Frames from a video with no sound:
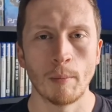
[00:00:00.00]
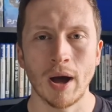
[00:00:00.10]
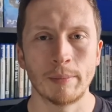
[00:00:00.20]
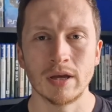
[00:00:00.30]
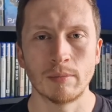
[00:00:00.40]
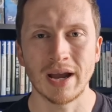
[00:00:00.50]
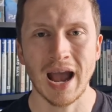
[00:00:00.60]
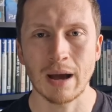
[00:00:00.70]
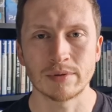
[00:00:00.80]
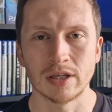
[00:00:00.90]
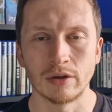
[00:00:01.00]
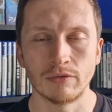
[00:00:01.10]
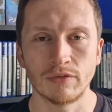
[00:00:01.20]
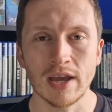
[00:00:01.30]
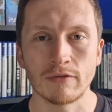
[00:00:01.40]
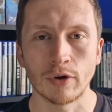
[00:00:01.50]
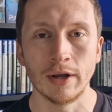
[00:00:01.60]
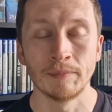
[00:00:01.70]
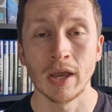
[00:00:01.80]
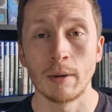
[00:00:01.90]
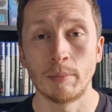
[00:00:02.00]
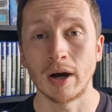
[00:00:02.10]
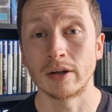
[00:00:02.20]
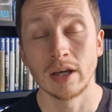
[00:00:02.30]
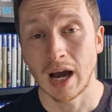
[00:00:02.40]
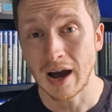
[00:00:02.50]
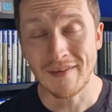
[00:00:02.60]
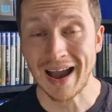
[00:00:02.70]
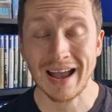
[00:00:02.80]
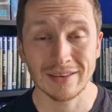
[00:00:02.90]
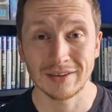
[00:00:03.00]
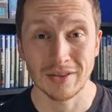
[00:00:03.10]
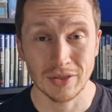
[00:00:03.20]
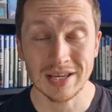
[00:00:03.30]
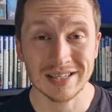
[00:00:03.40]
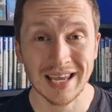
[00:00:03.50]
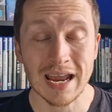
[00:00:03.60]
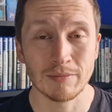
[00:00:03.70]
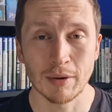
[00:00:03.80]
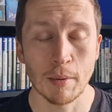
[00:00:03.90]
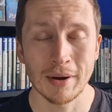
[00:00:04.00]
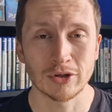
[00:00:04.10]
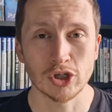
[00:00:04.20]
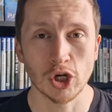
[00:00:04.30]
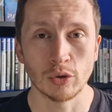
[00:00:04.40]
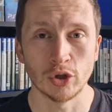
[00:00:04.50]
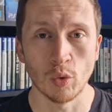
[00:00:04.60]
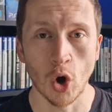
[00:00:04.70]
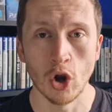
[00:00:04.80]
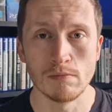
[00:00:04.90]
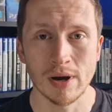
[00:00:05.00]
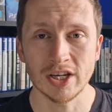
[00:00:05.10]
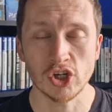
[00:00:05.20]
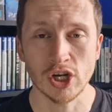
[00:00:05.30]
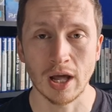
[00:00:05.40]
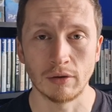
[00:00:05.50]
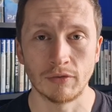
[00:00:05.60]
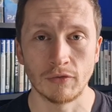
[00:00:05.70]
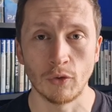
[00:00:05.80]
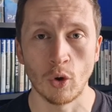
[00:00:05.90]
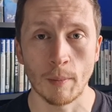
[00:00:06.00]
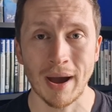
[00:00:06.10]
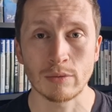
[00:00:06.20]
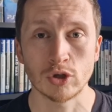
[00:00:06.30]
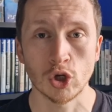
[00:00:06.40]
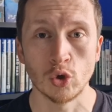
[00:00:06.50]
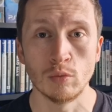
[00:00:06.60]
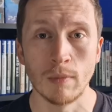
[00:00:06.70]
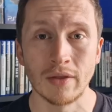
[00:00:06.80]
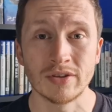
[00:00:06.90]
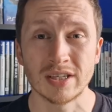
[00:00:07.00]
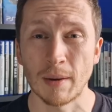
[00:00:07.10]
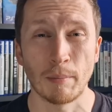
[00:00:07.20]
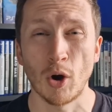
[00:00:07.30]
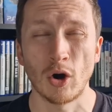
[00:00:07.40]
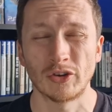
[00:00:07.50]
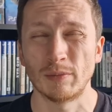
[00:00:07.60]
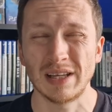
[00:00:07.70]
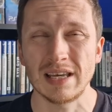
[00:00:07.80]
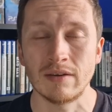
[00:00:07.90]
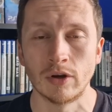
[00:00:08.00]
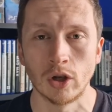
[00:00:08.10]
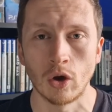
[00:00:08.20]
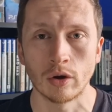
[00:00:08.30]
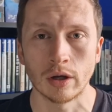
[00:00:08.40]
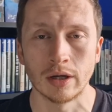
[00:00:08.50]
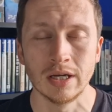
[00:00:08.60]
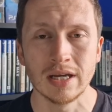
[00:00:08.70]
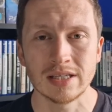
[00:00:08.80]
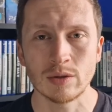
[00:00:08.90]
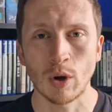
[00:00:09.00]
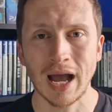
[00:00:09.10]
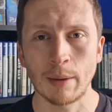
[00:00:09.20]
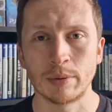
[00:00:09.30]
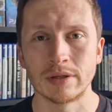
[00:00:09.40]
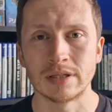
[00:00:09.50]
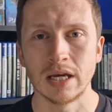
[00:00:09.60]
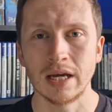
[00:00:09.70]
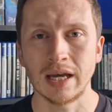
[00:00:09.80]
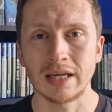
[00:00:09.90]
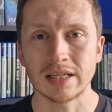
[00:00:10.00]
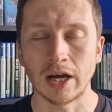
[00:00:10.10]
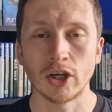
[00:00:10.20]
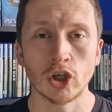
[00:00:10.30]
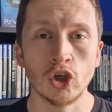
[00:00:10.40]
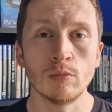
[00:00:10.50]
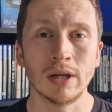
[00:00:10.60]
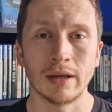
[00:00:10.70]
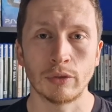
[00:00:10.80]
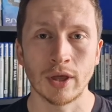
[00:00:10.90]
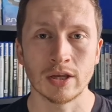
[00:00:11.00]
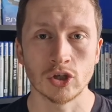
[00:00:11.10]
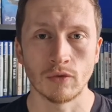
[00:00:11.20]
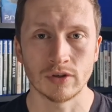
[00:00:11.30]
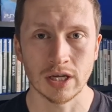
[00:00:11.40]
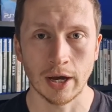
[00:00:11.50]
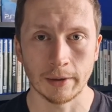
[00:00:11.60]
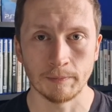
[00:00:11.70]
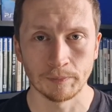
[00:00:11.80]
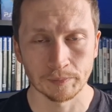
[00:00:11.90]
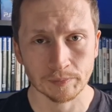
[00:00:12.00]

Kombat being my absolute favourite. But I've had this game that I'm about to show you on my shelf for about two months, possibly even longer. See, what happens is I accumulate things over time,